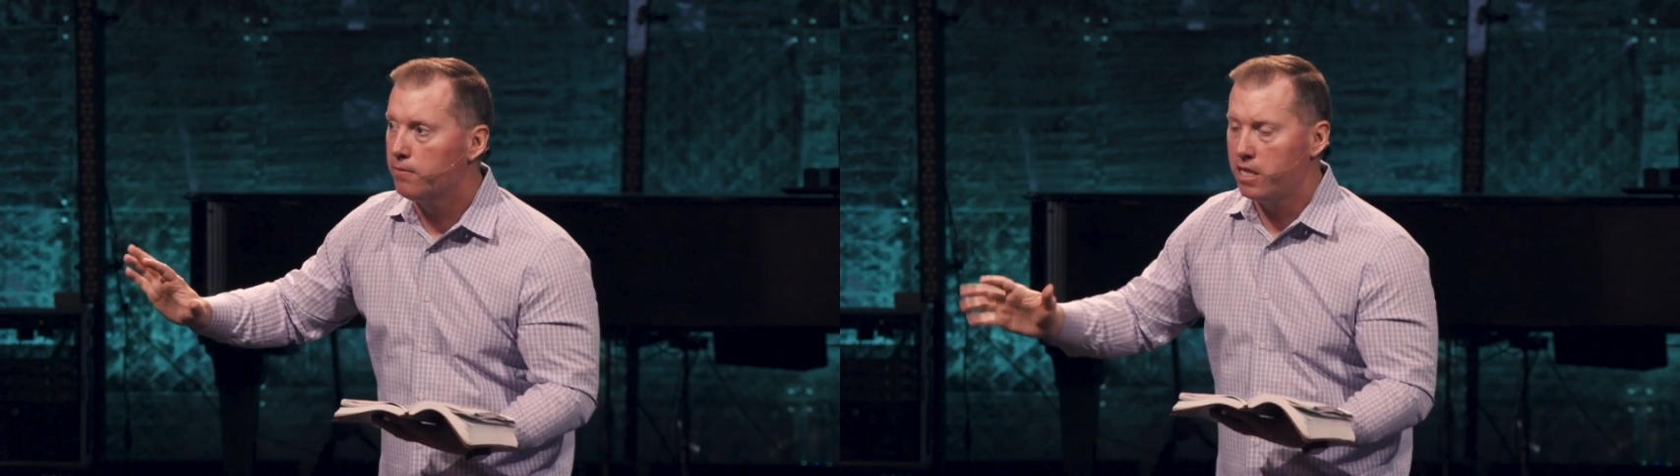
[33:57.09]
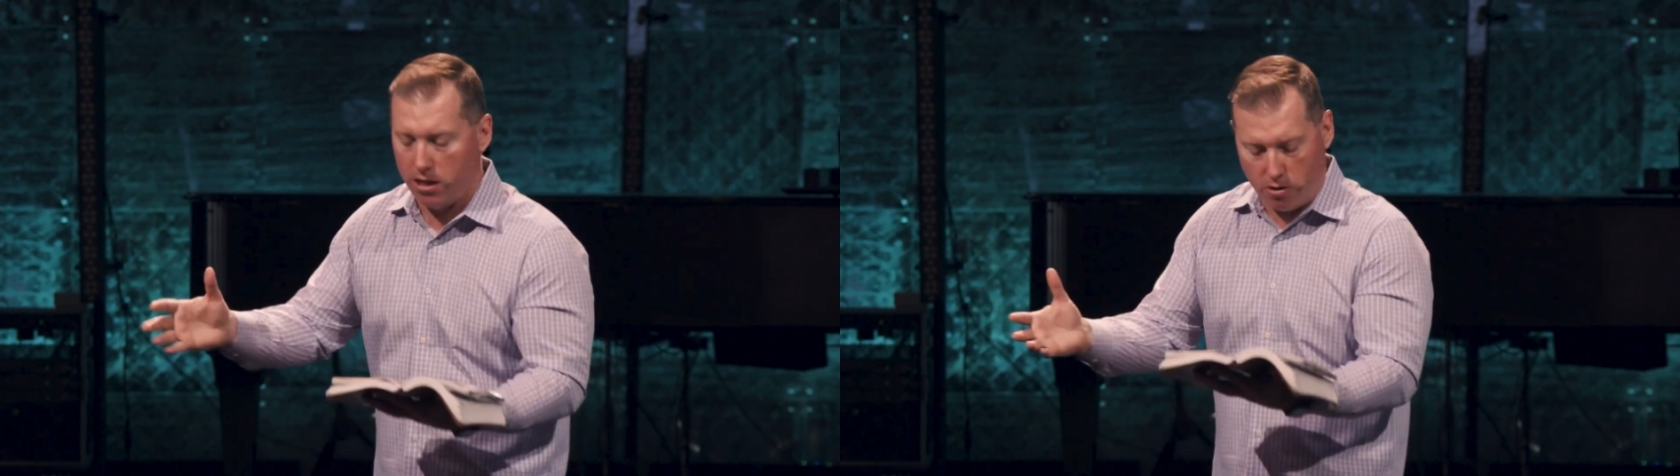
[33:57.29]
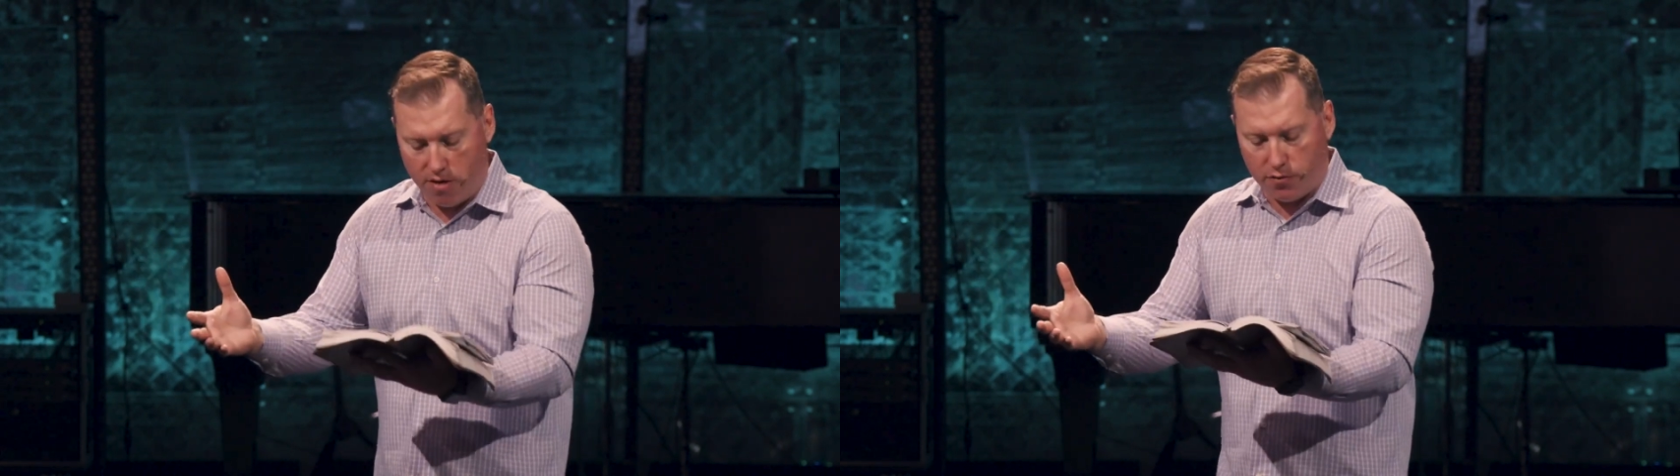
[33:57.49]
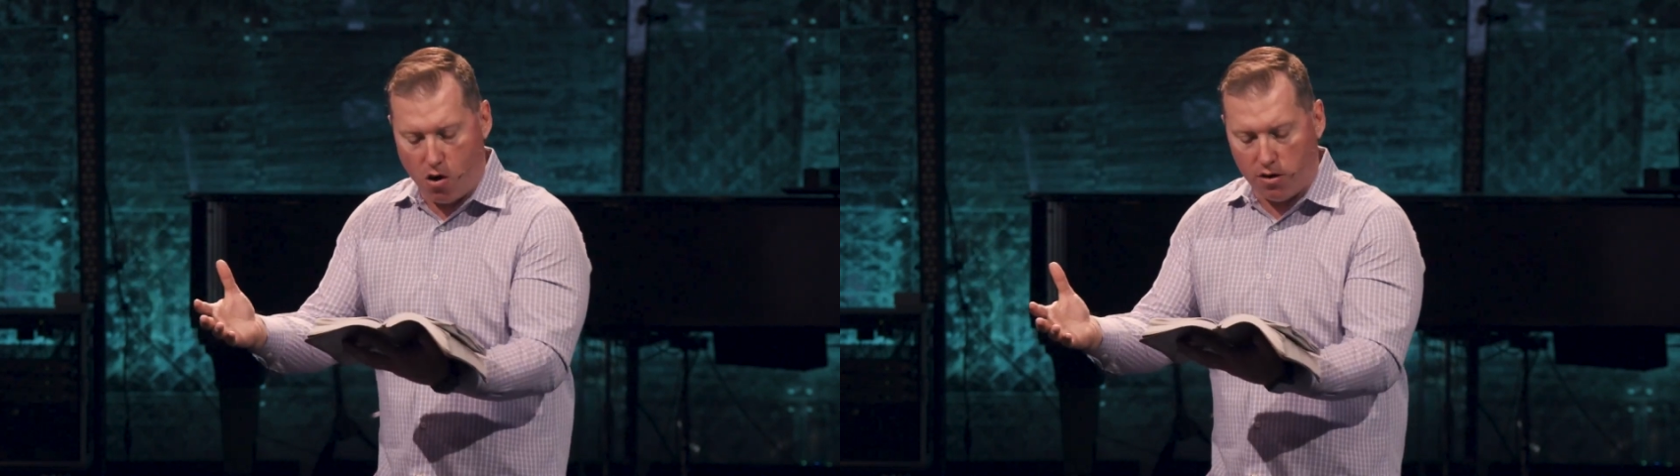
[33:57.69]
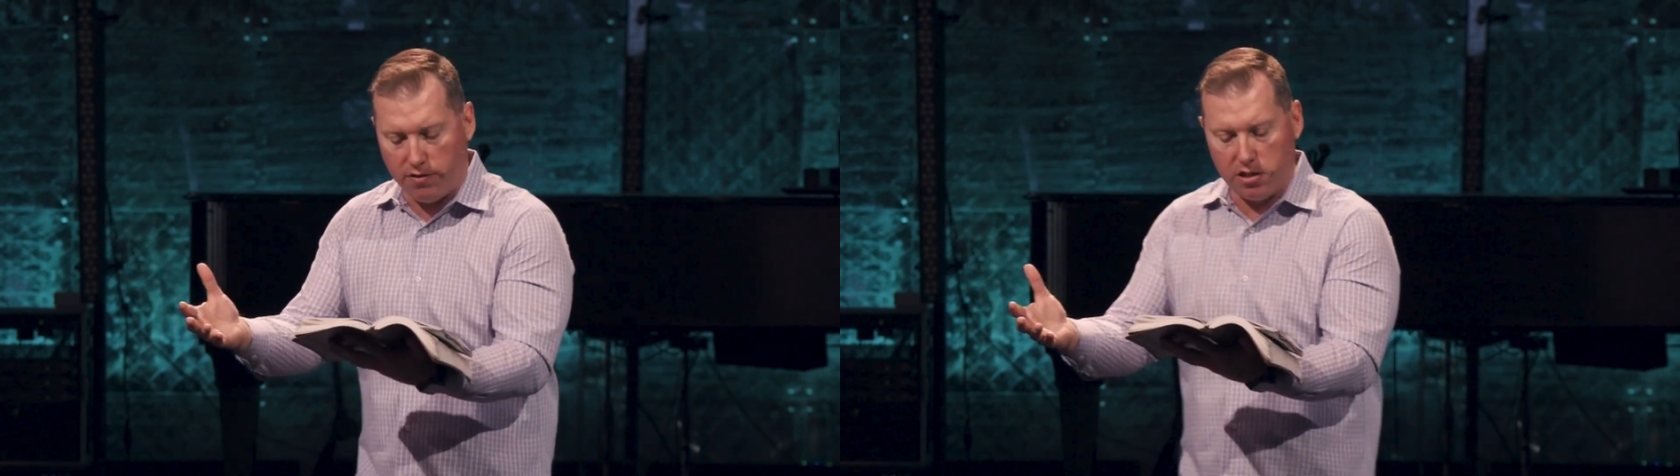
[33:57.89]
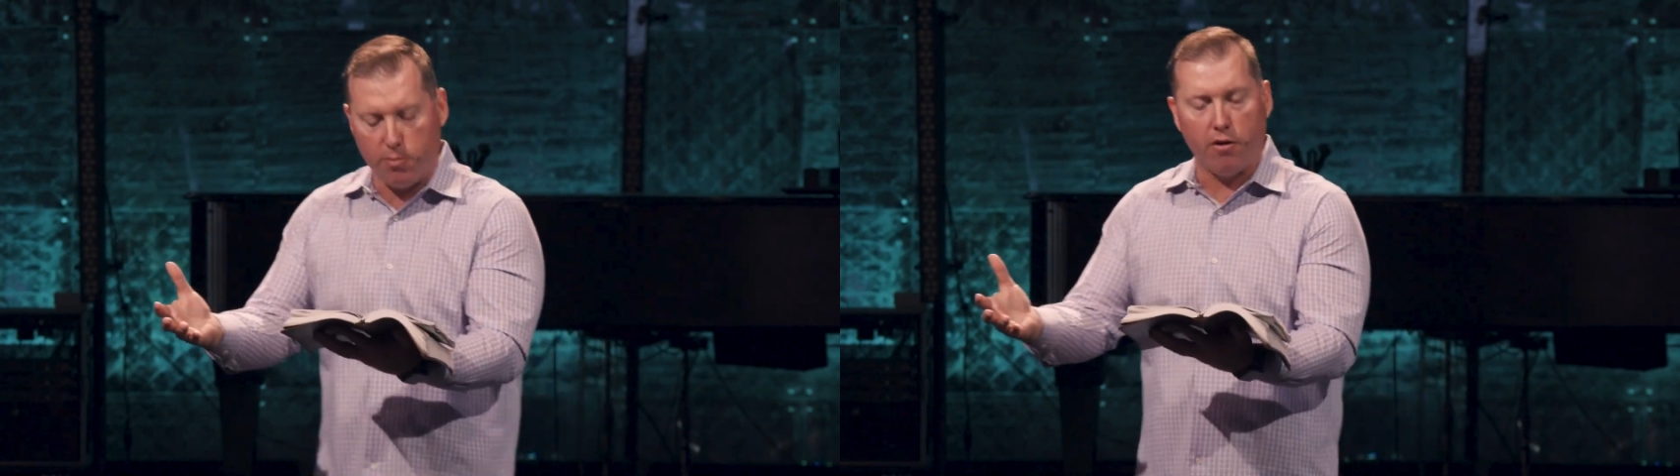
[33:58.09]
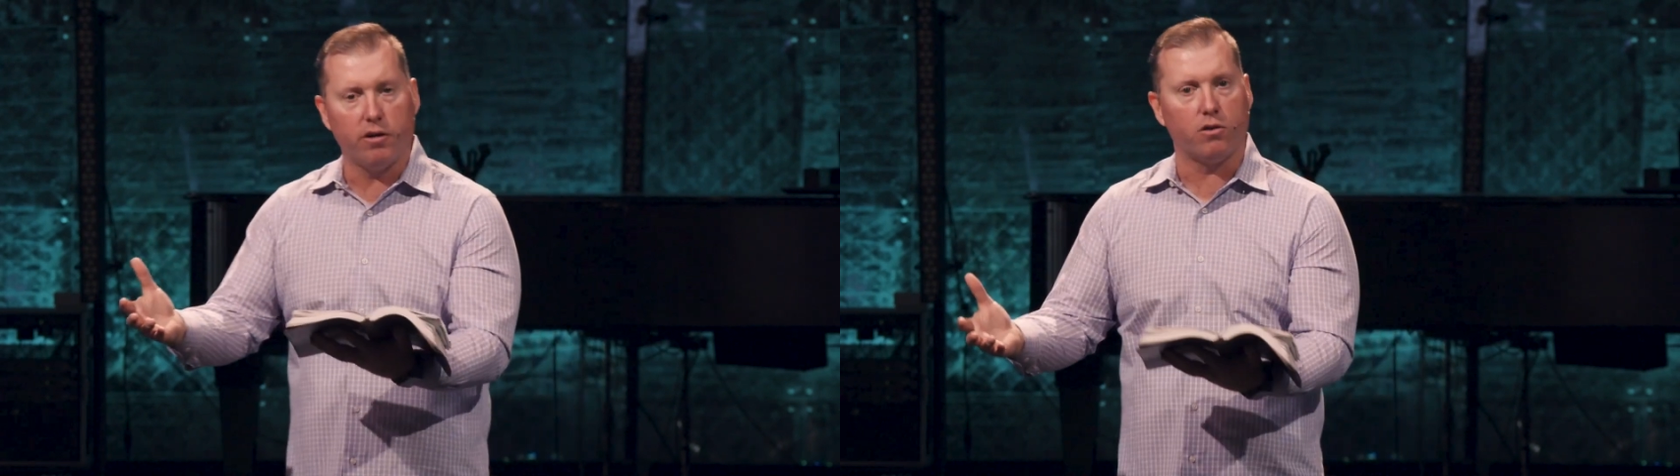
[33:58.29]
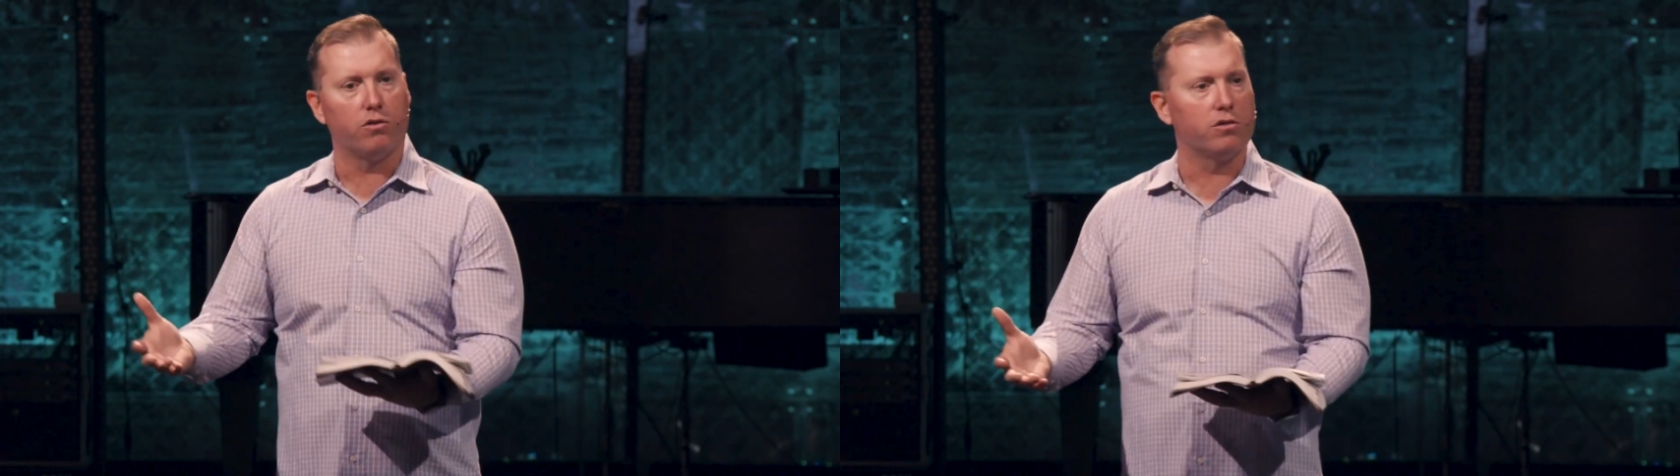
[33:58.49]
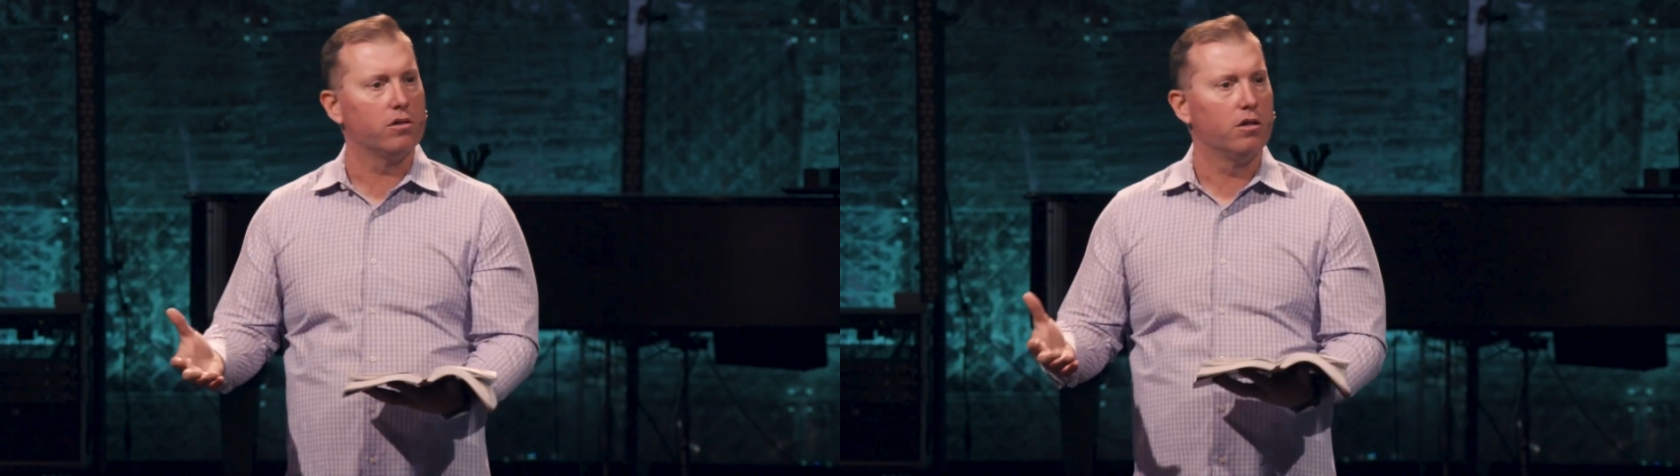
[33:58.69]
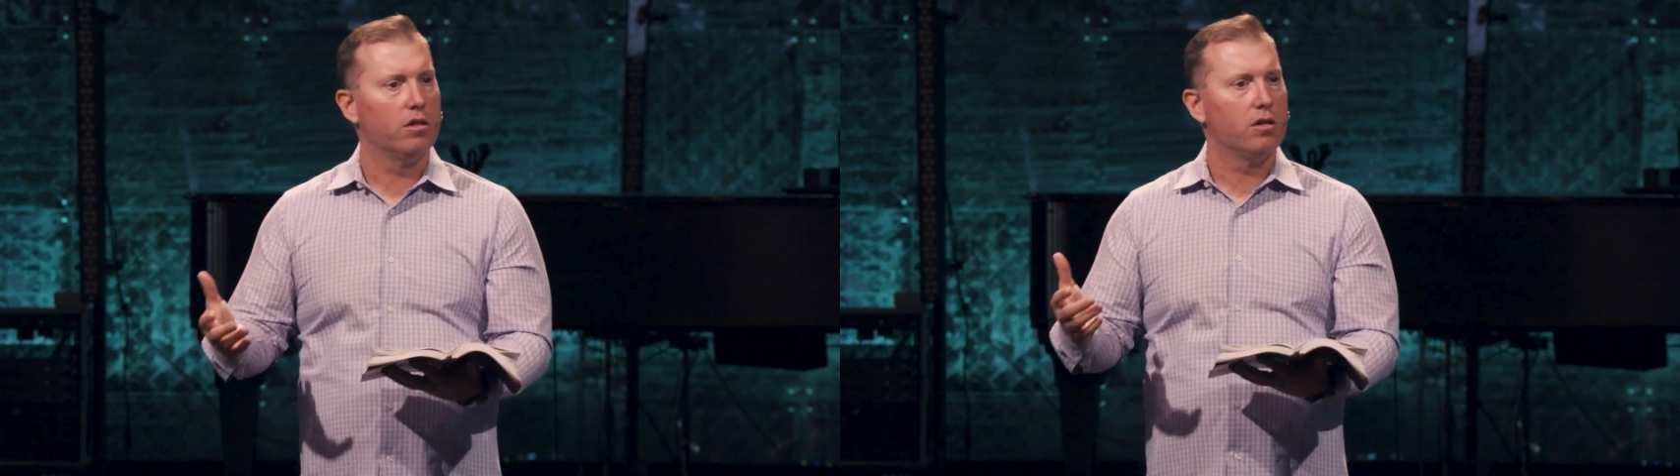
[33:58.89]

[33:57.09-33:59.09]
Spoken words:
Yet here, after all of these miracles,